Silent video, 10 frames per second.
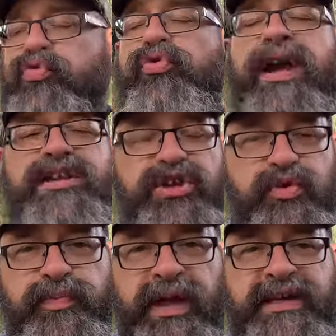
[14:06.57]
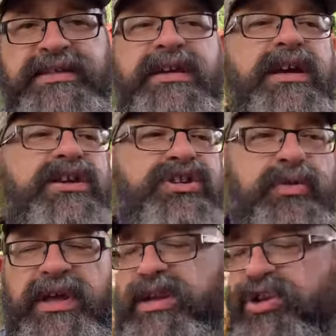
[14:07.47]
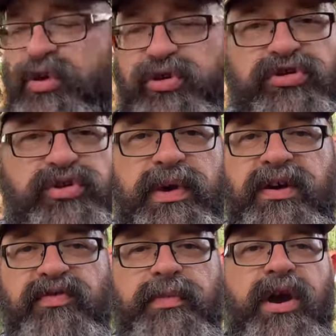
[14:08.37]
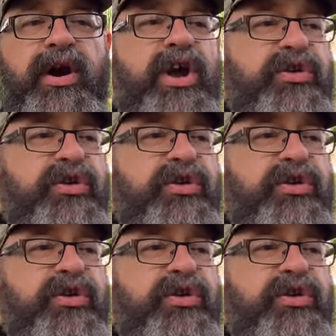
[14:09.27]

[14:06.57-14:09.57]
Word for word: Rent a new place, do it again. Go to Costa Rica from here.